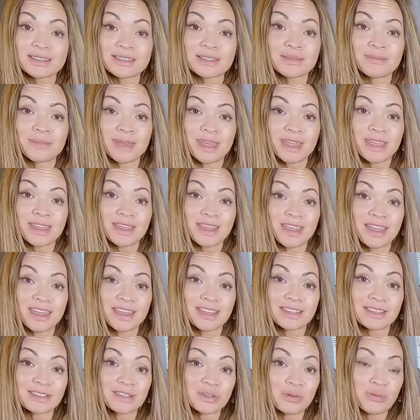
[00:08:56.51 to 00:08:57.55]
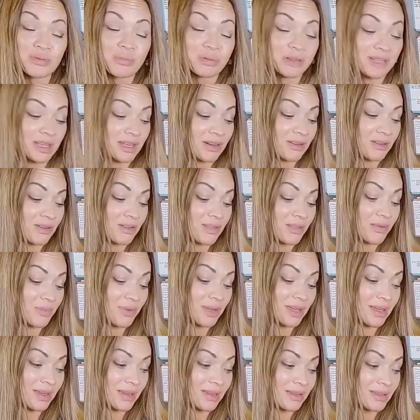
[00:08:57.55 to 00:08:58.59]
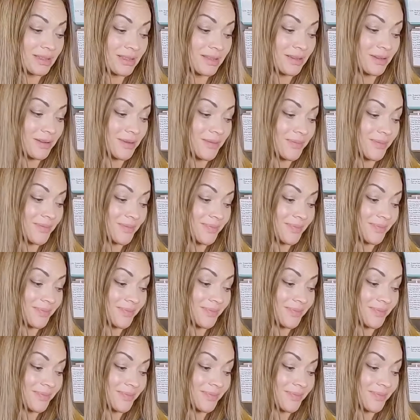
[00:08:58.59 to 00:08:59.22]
to make a soup later in the week. So